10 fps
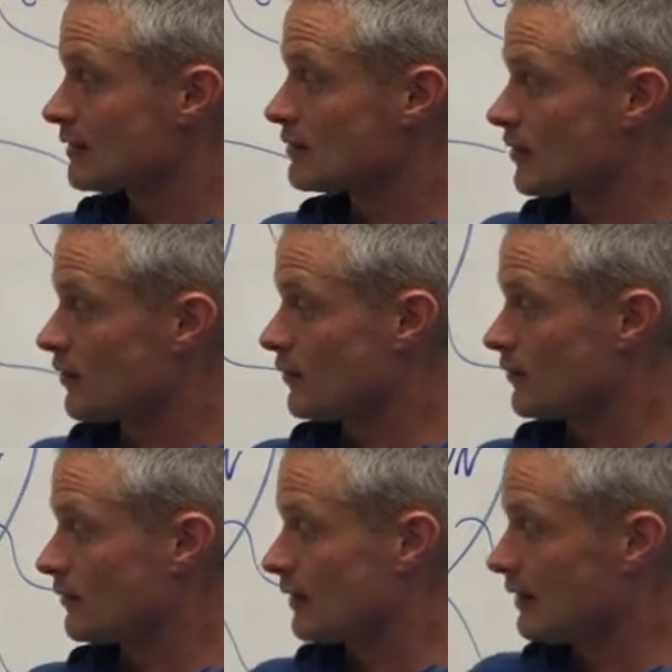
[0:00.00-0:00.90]

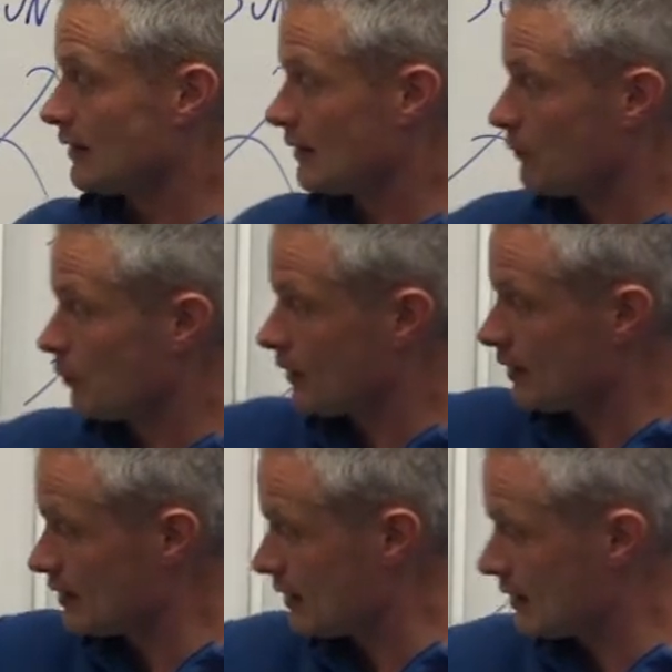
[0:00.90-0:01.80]
So
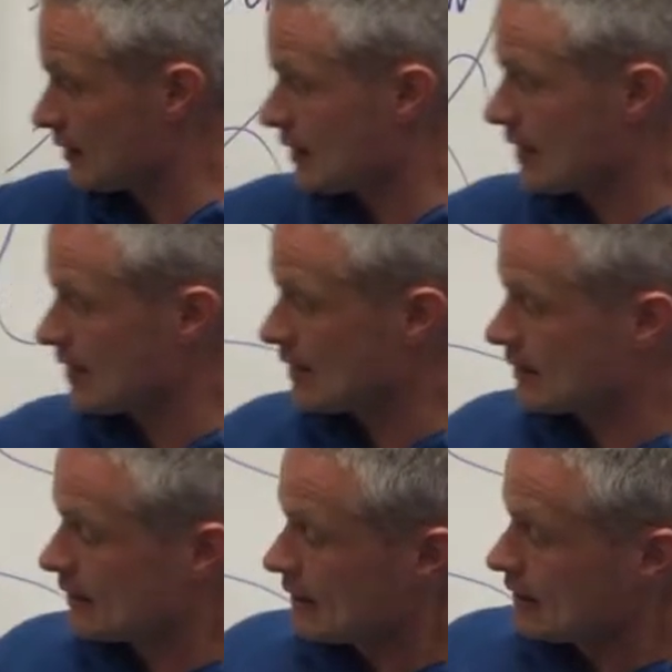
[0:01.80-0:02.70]
within
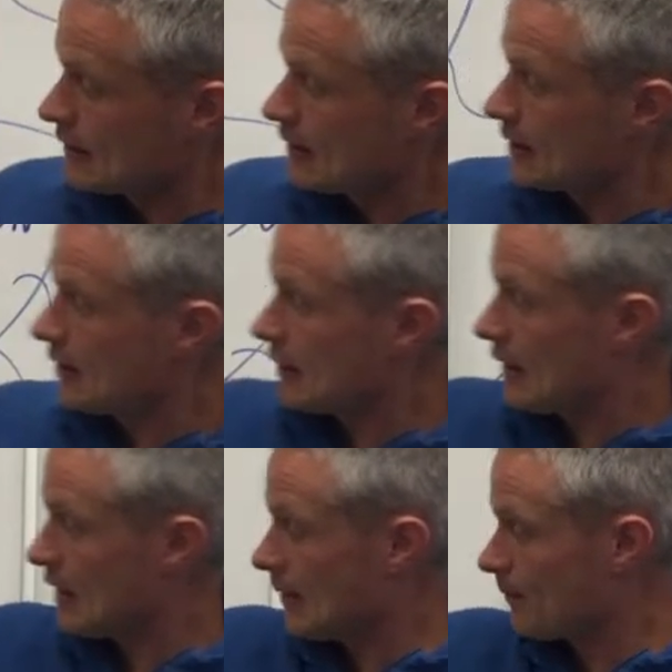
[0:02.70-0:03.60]
the
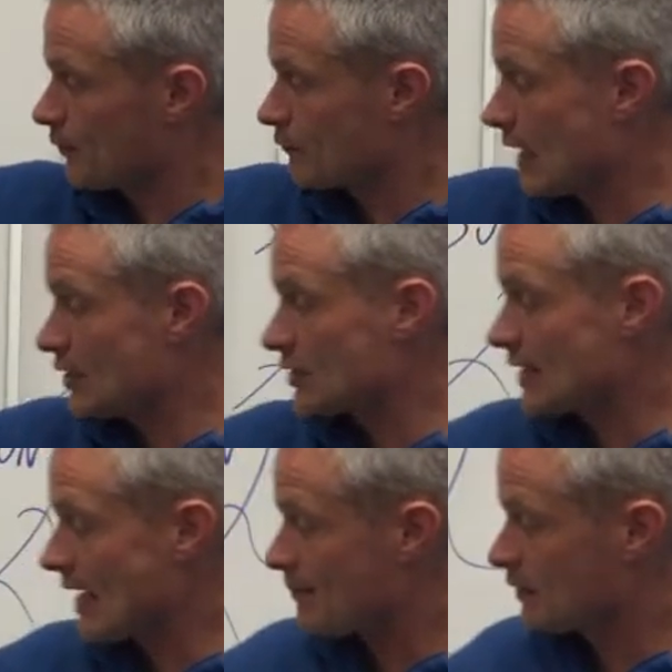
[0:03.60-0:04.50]
range of
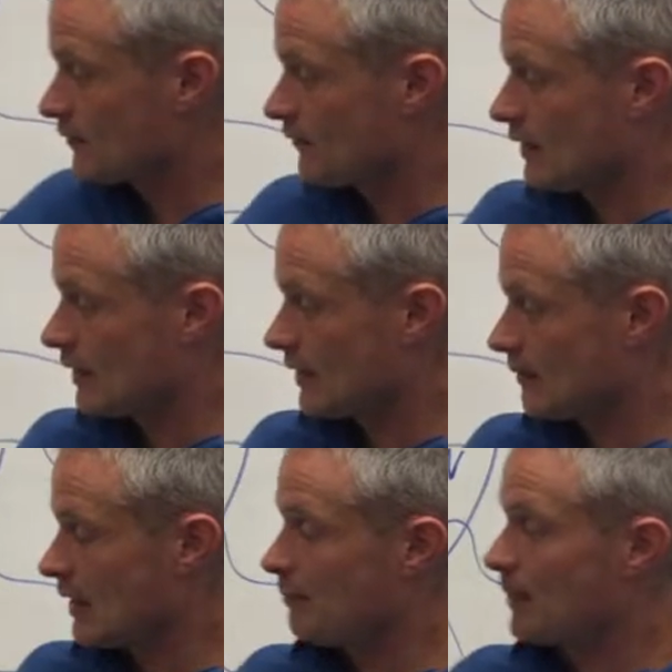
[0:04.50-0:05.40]
the atmosphere
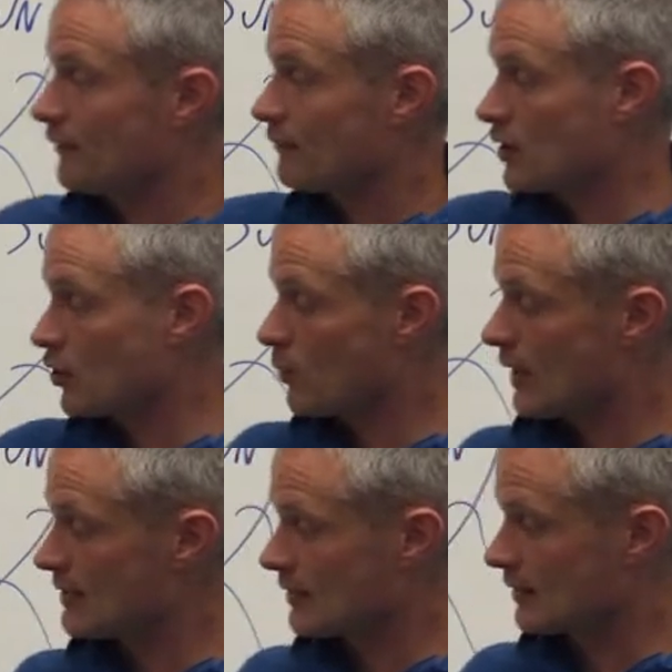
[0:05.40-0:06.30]
above the
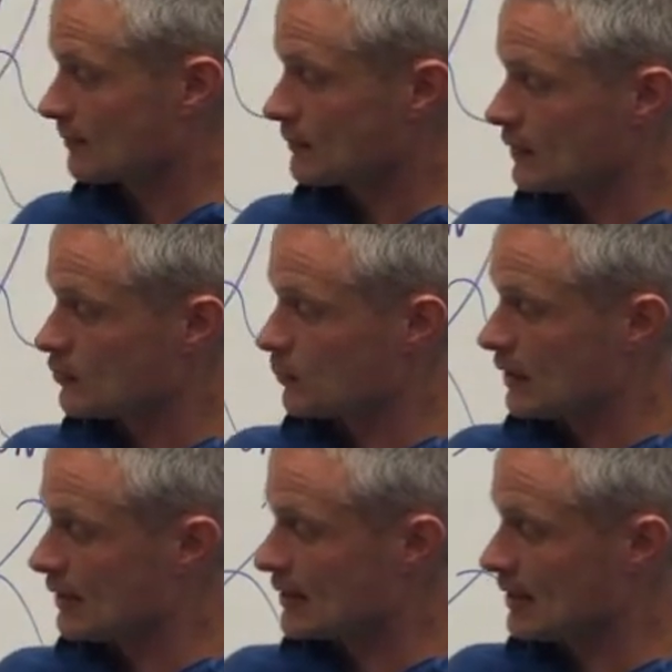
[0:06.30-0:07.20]
equator is
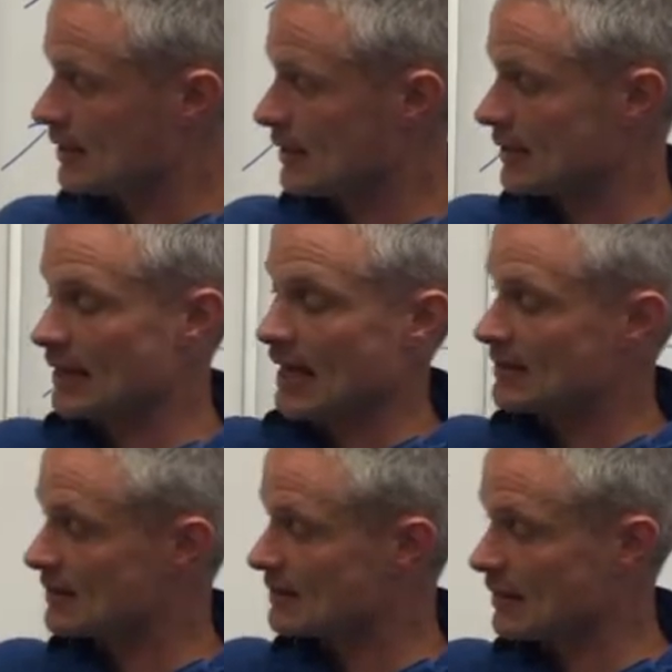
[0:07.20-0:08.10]
where the
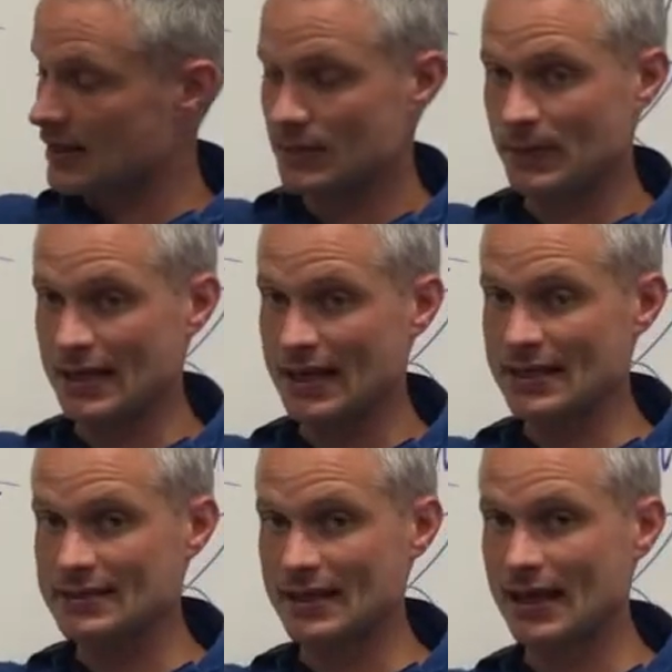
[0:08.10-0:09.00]
gases are going to be
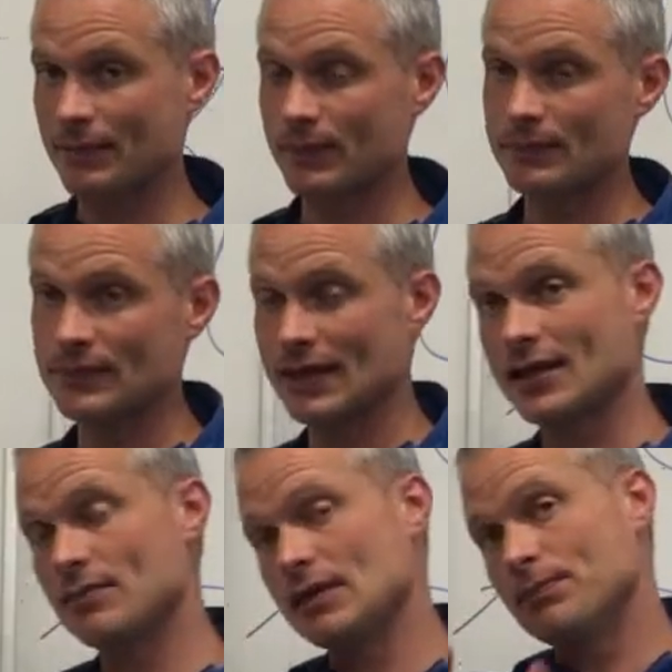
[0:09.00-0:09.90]
heated up. They're
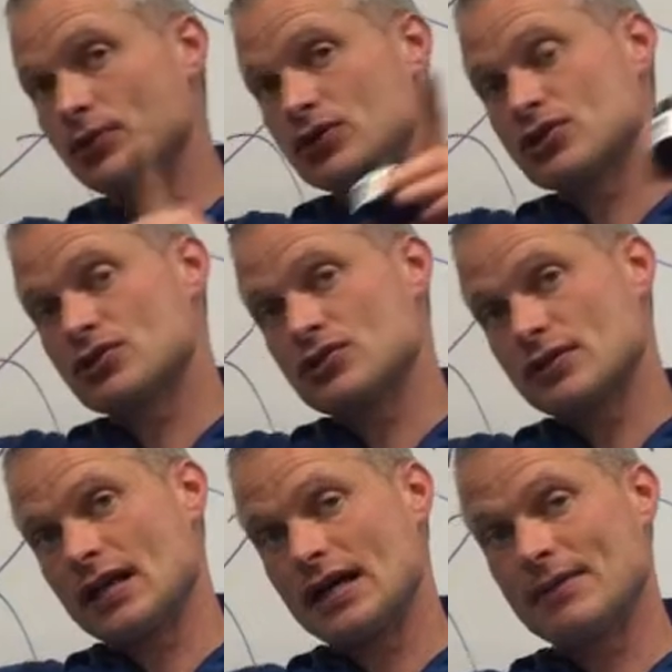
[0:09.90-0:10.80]
going to be pushed
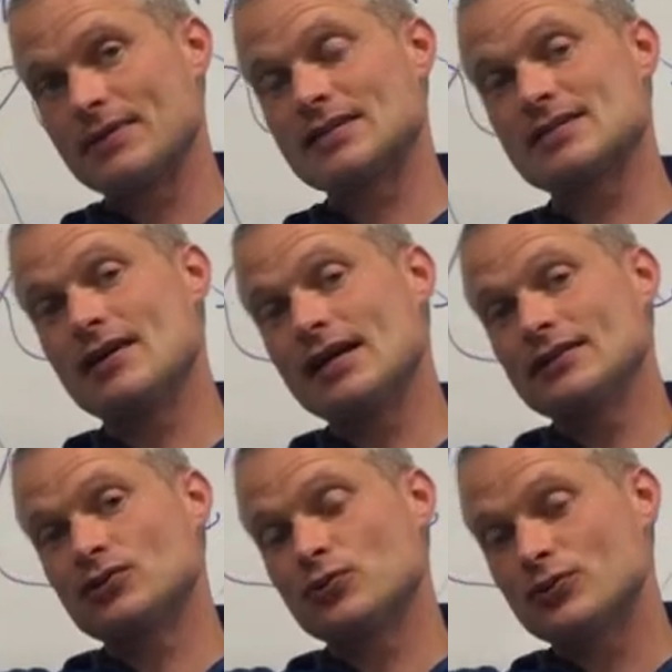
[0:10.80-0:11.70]

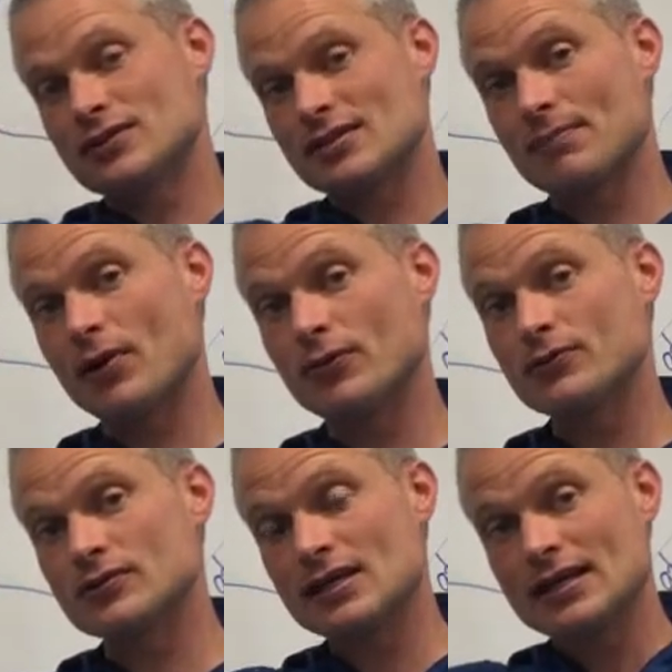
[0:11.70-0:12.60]
aside towards the
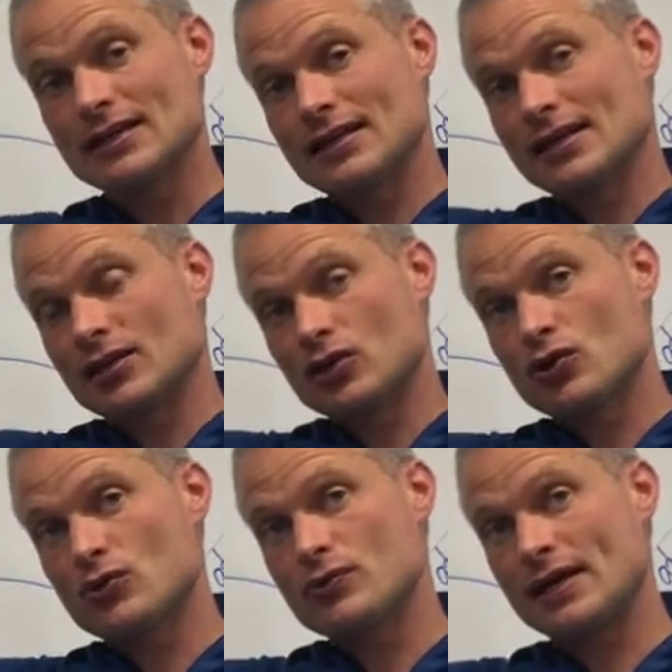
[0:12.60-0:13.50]
poles. They're going to
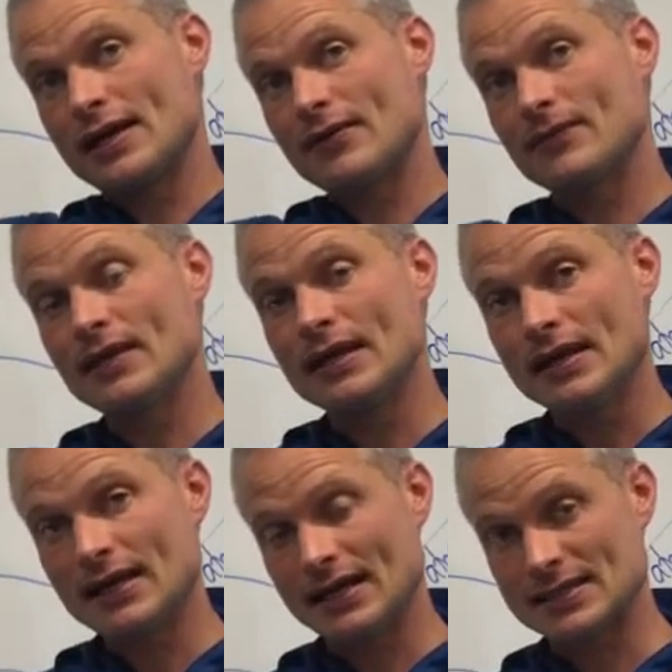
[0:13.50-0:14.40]
cool down
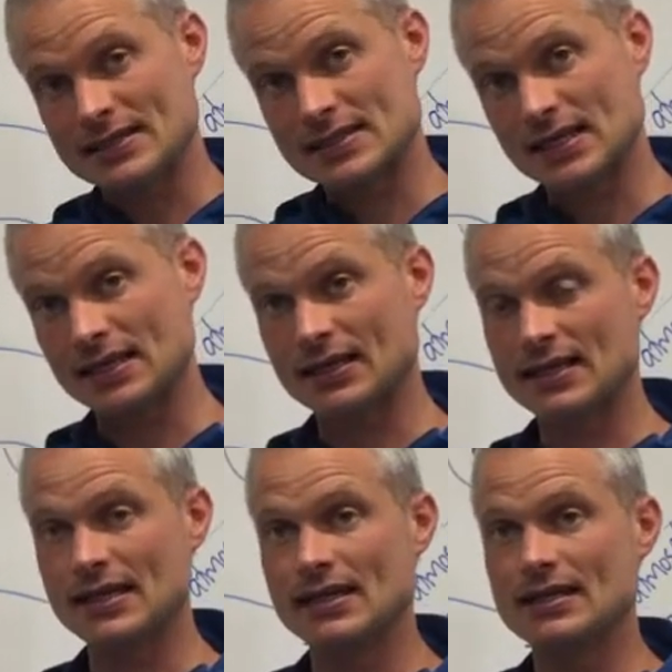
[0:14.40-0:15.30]
and sink
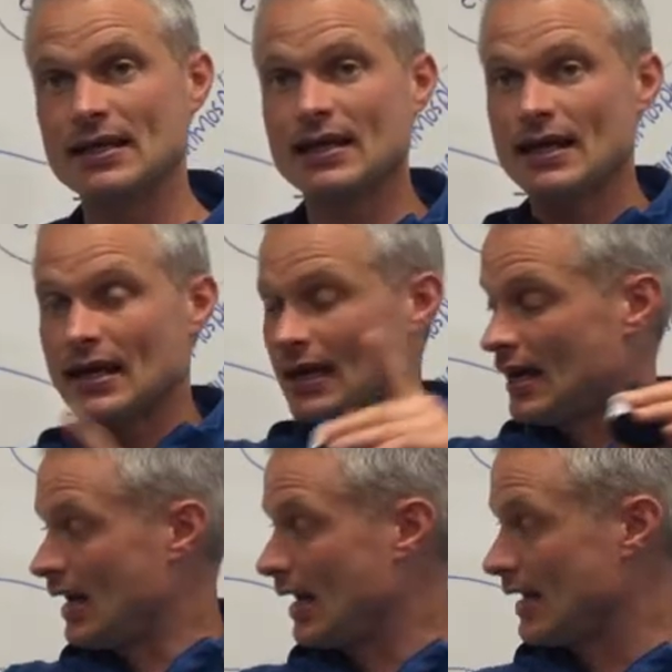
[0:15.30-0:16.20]
again,
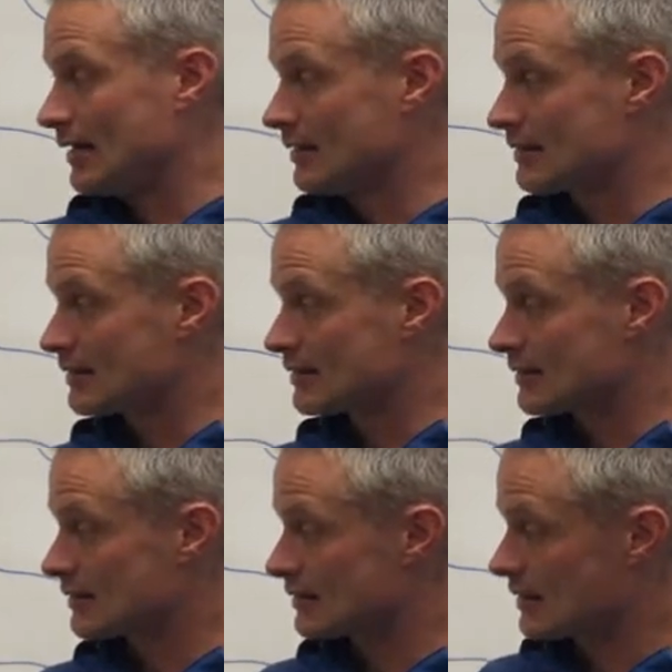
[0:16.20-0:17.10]
and
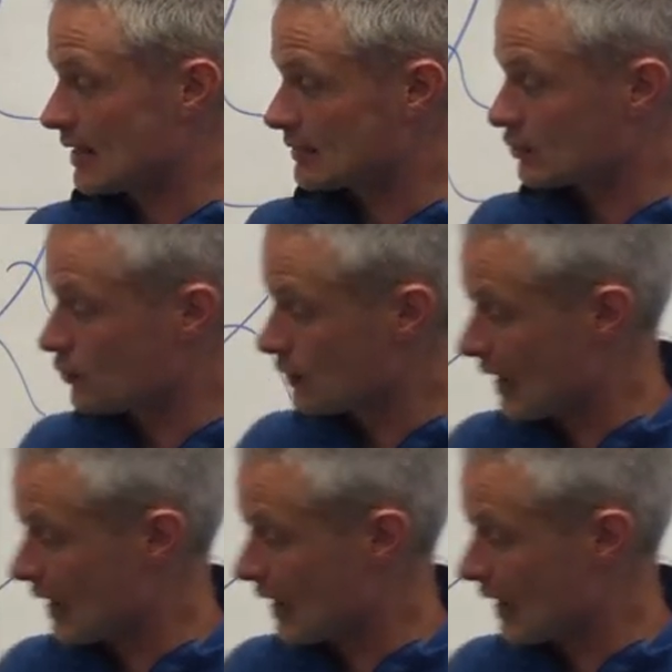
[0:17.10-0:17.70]
that's called